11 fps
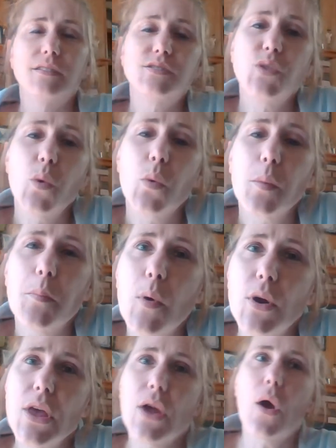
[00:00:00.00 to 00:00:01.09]
So we're
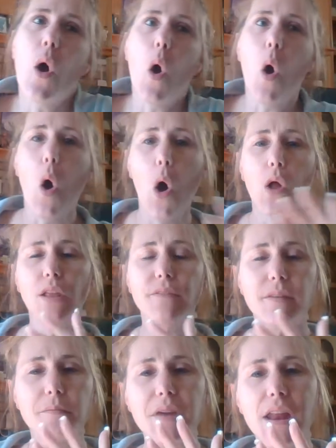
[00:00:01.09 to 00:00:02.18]
putting all
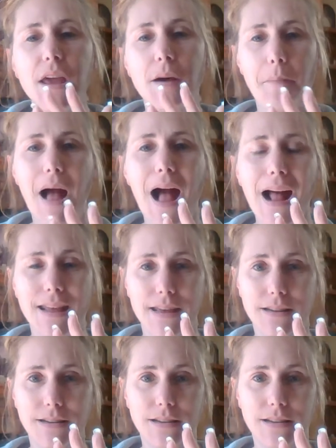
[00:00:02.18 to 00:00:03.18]
of the meaning upon it